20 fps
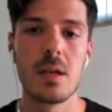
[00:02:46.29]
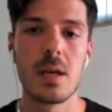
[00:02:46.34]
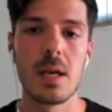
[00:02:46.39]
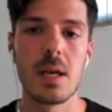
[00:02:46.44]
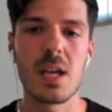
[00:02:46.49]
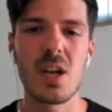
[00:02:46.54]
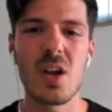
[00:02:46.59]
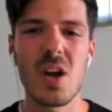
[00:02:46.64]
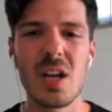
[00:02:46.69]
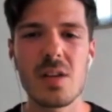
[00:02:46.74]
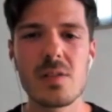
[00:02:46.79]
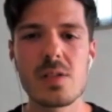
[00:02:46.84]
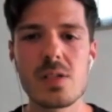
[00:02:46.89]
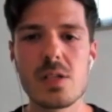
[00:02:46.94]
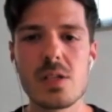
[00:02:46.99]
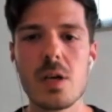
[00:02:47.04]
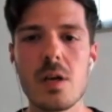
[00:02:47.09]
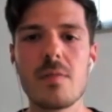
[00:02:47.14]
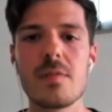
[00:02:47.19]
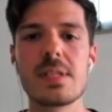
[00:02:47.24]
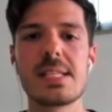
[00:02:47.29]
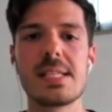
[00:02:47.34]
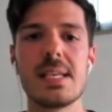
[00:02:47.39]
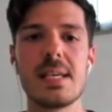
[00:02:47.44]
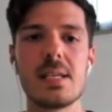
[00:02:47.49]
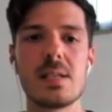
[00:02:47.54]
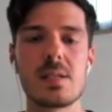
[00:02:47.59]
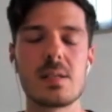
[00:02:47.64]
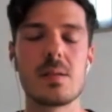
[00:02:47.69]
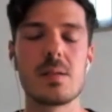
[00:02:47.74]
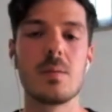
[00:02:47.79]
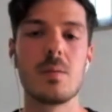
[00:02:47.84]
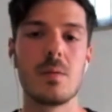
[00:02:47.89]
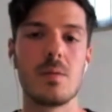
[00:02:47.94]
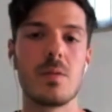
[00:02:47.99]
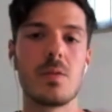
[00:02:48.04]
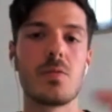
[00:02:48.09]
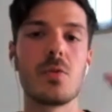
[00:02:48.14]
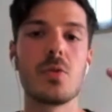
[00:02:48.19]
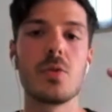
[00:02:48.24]
And it kind of surfaces
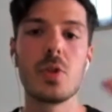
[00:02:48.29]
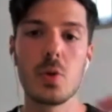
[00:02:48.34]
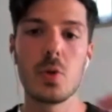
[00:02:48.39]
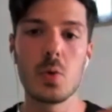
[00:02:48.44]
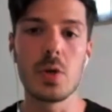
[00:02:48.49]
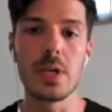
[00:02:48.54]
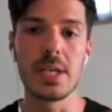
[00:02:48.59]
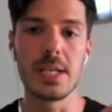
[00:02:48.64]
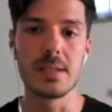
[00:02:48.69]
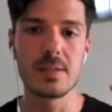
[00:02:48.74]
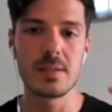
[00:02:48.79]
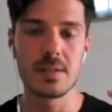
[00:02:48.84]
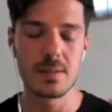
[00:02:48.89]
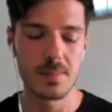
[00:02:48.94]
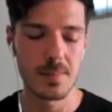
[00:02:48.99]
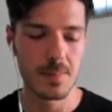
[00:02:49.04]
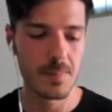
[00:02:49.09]
through the noise.